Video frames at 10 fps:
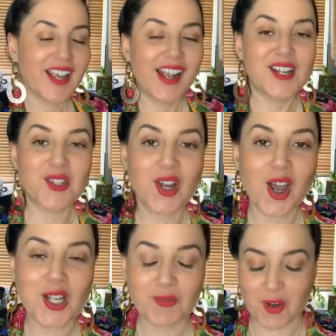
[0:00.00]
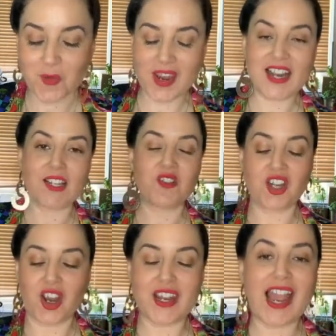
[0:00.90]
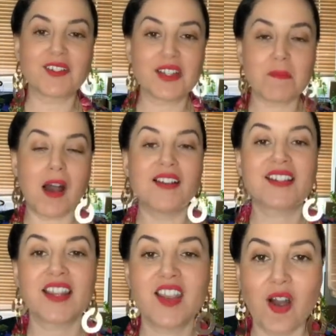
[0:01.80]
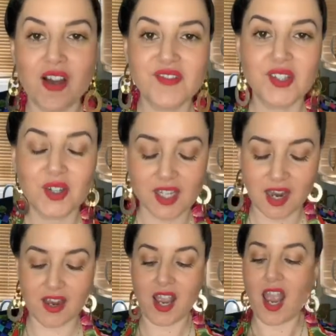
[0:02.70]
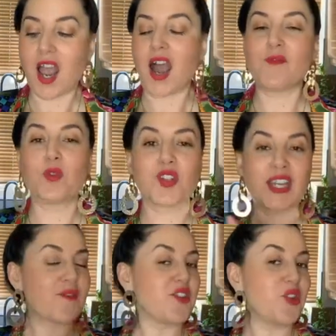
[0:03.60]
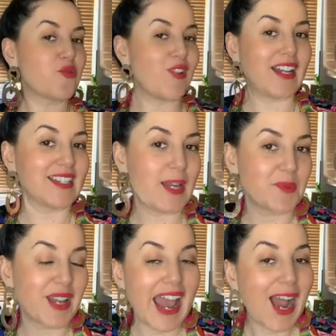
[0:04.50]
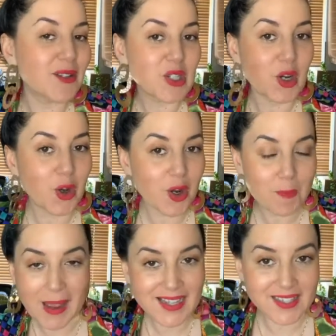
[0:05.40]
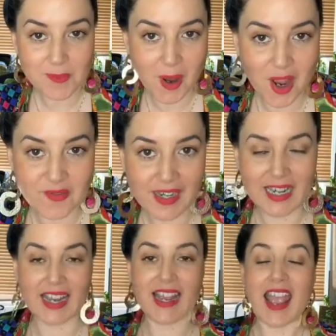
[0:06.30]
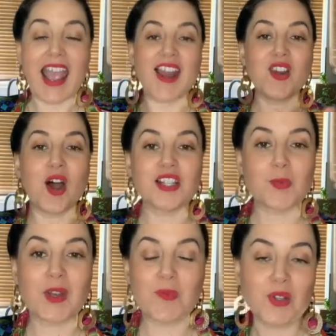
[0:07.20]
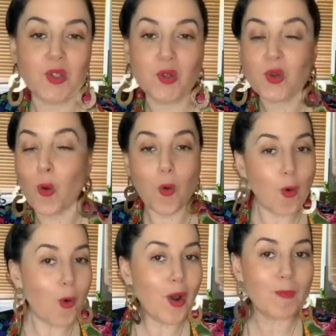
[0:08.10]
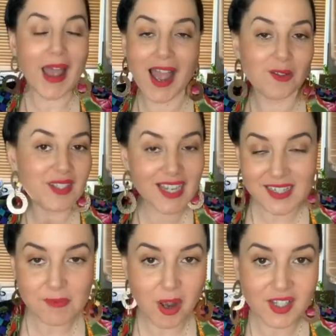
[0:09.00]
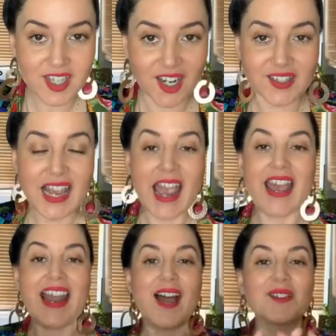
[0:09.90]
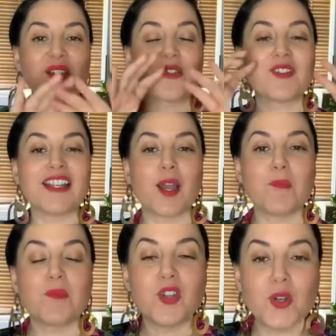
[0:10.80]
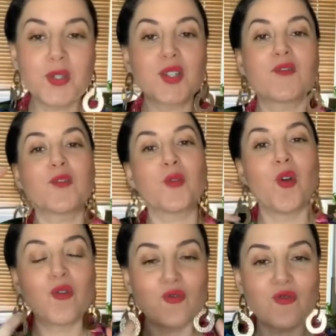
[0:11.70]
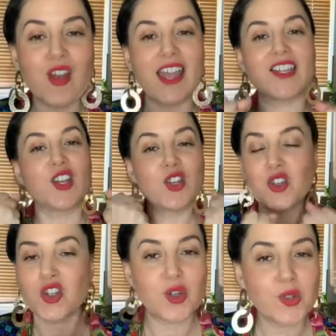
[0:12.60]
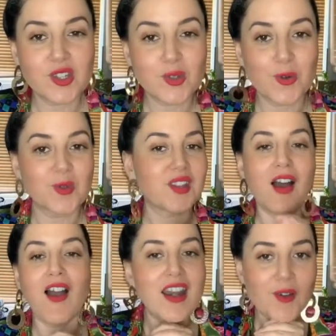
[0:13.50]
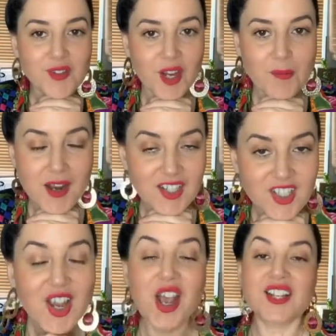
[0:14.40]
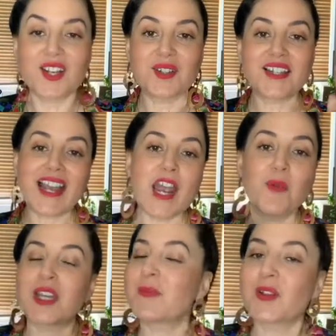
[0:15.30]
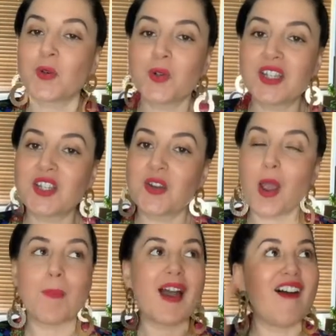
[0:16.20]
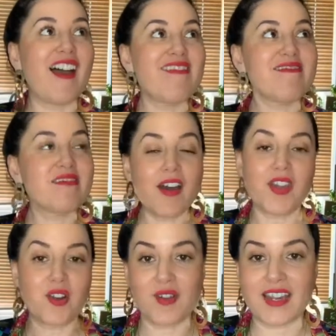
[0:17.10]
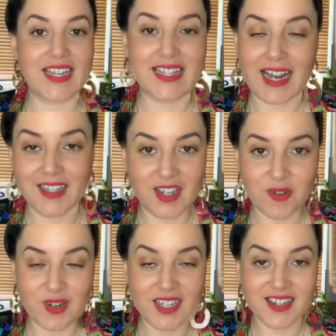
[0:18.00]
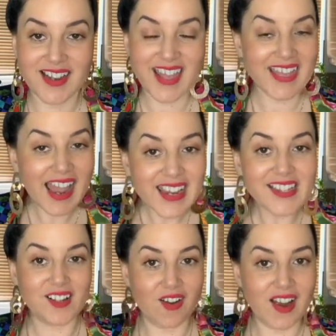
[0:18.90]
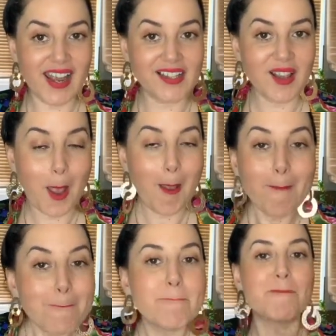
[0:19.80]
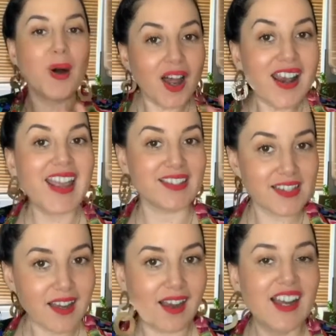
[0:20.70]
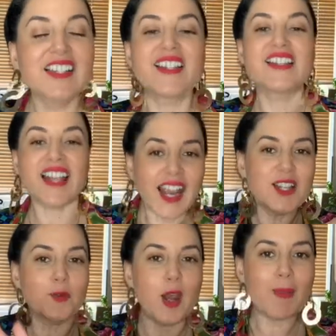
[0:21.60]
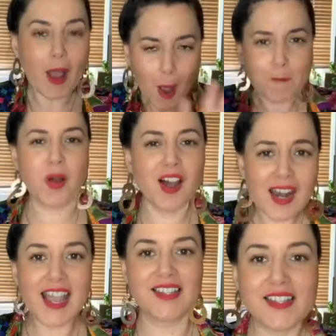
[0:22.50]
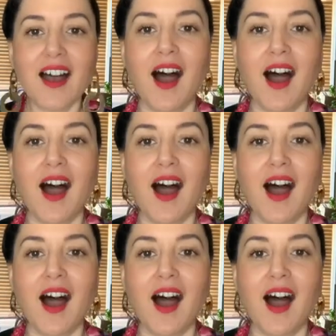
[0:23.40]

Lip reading: So in the last few weeks I've shown you how to master the art of risotto. I've also given you great tips on how to cook pasta perfectly, and last week we talked all about tin tomatoes and how to create that beautiful red juicy sauce that I love so much. So today we're going to be talking to you about another great Italian ingredient, and that is, guys, polenta. Today is all about polenta.